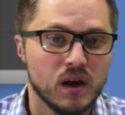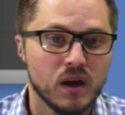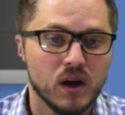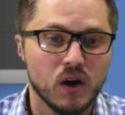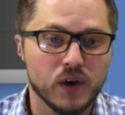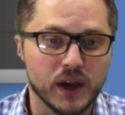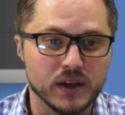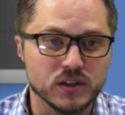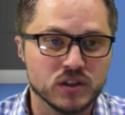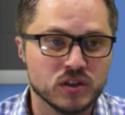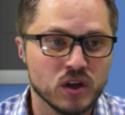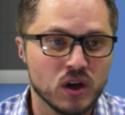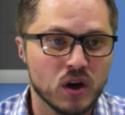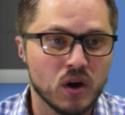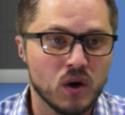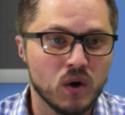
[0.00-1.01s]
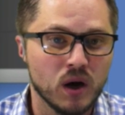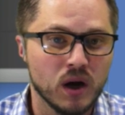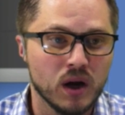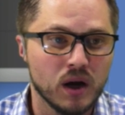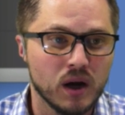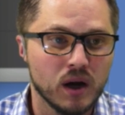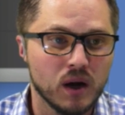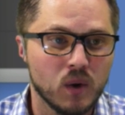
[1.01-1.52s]
Okay, so
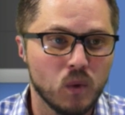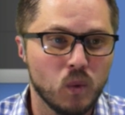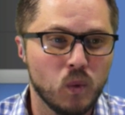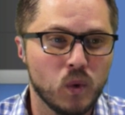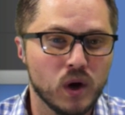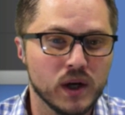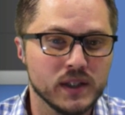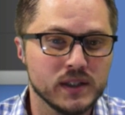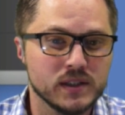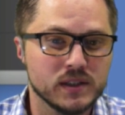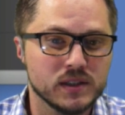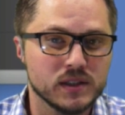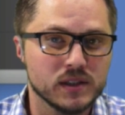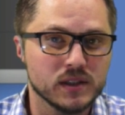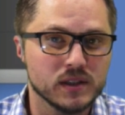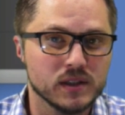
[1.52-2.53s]
so once